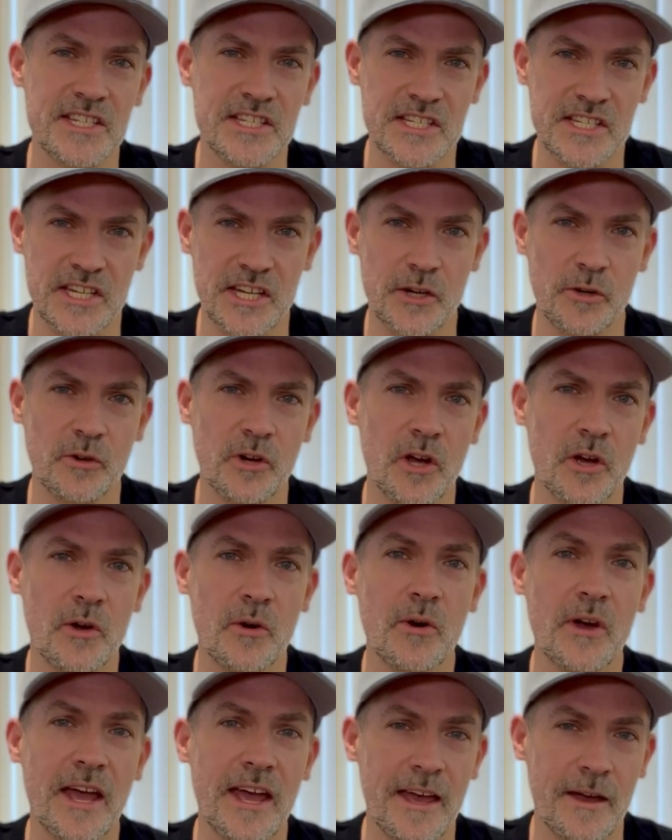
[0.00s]

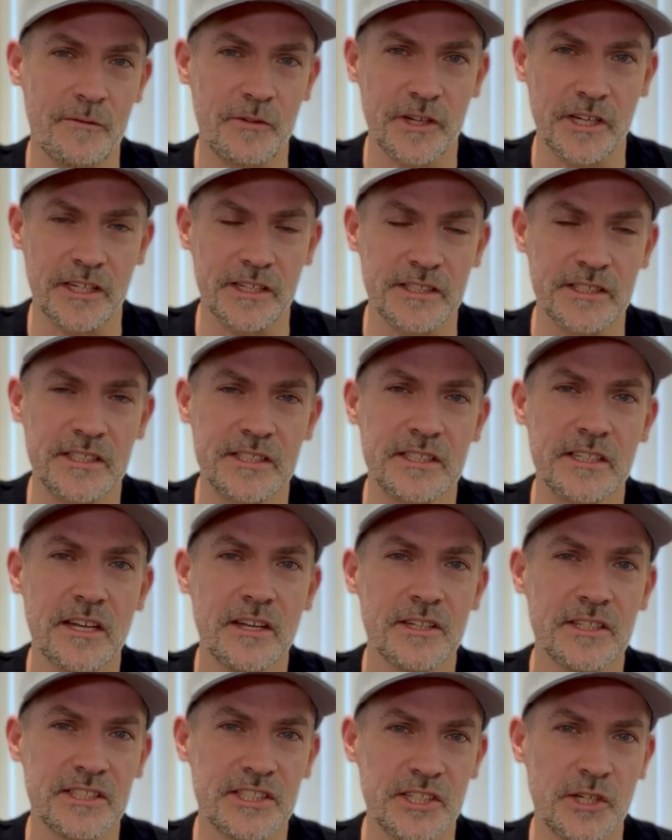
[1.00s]
zero
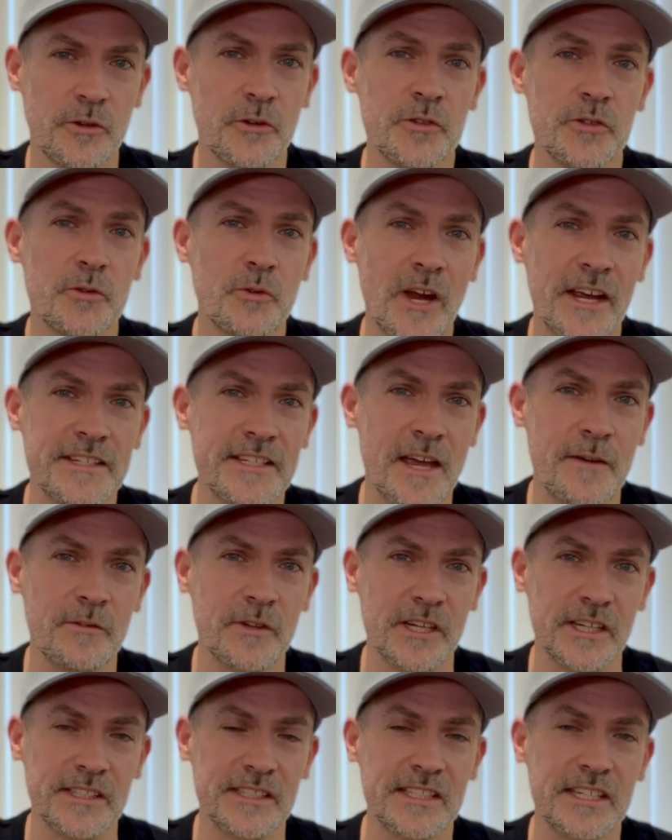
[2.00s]
direct
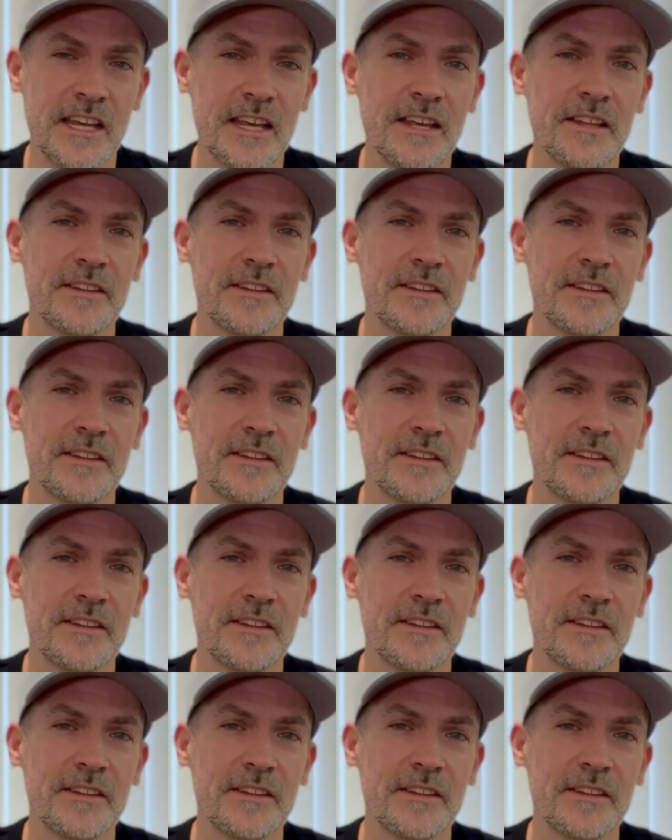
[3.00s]
evidence